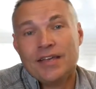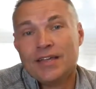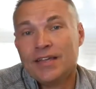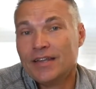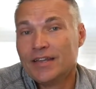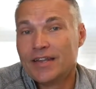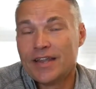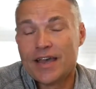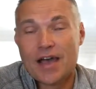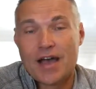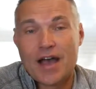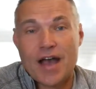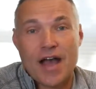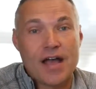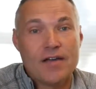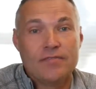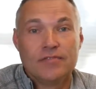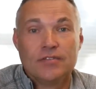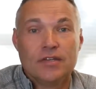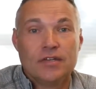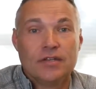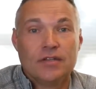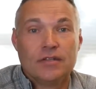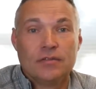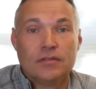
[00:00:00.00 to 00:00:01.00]
Now, I've
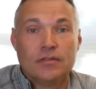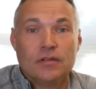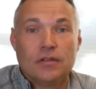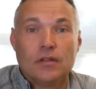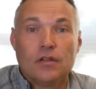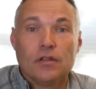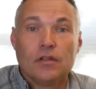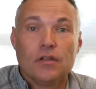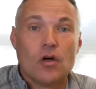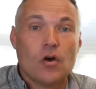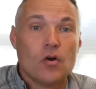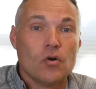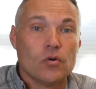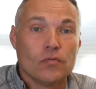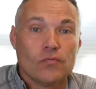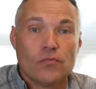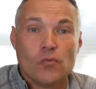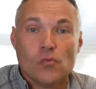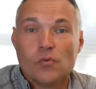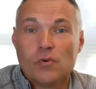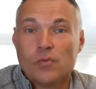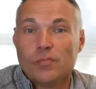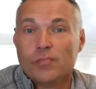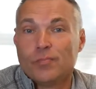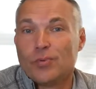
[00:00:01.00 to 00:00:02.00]
done
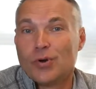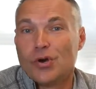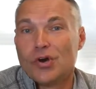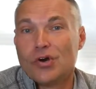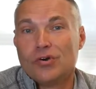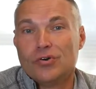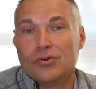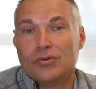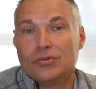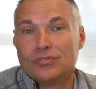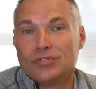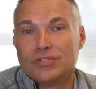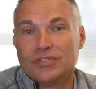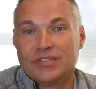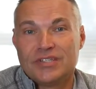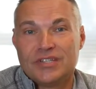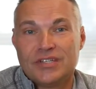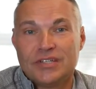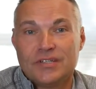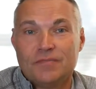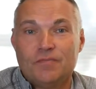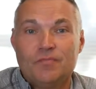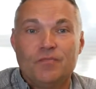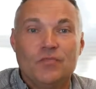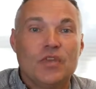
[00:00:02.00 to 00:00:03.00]
long-form posts
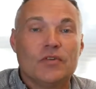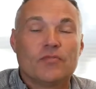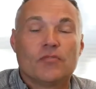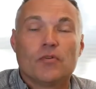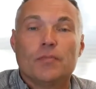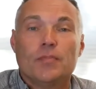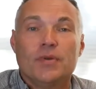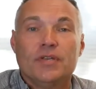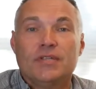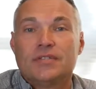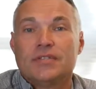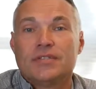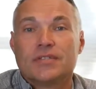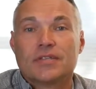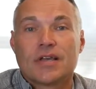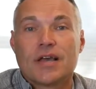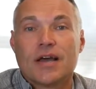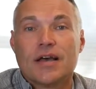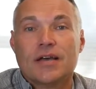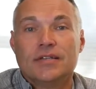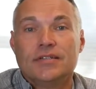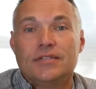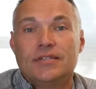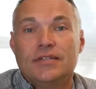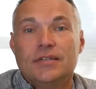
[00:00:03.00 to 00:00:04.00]
and different pieces of
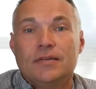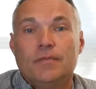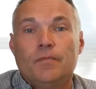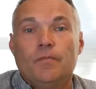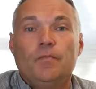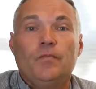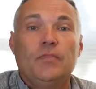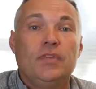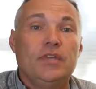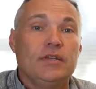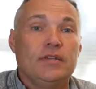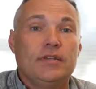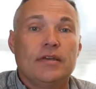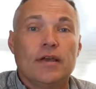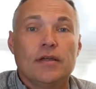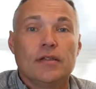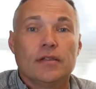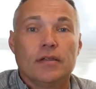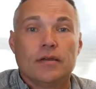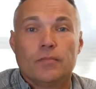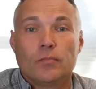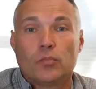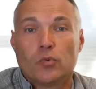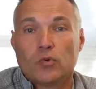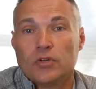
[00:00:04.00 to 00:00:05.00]
content
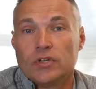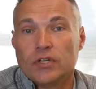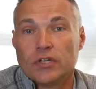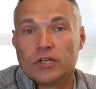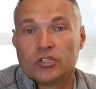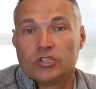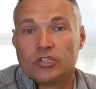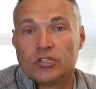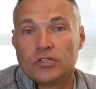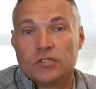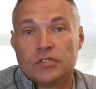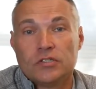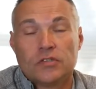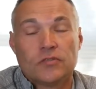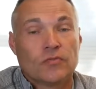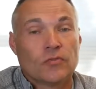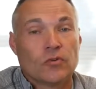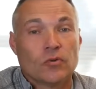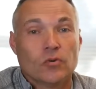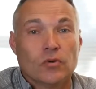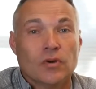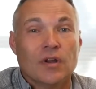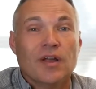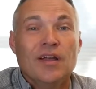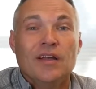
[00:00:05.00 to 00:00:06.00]
detailing predictions
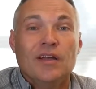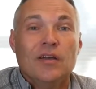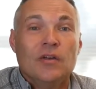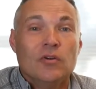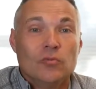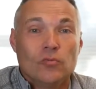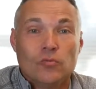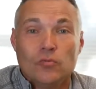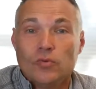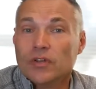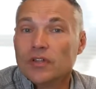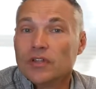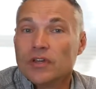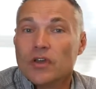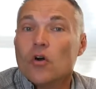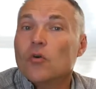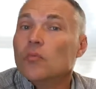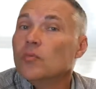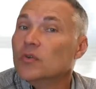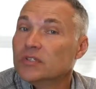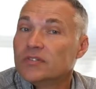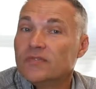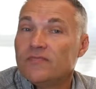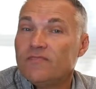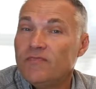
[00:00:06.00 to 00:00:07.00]
for really
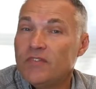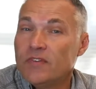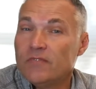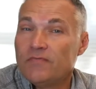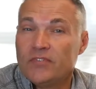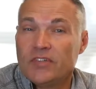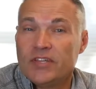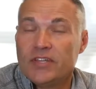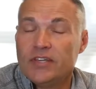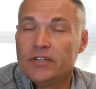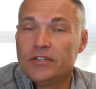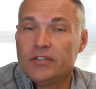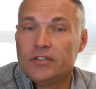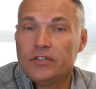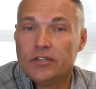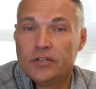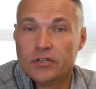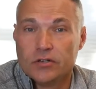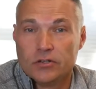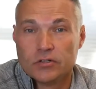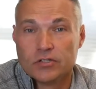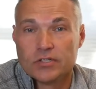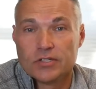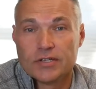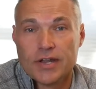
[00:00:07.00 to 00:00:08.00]
almost 15
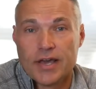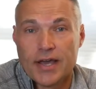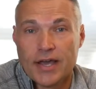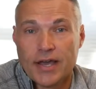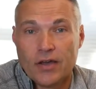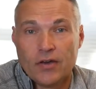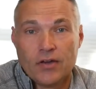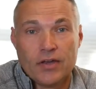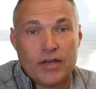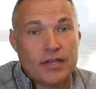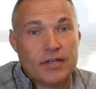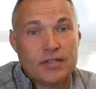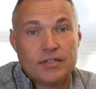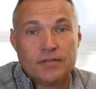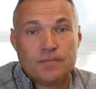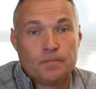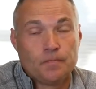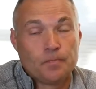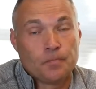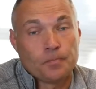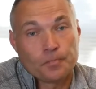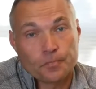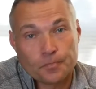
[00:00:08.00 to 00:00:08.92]
years now, and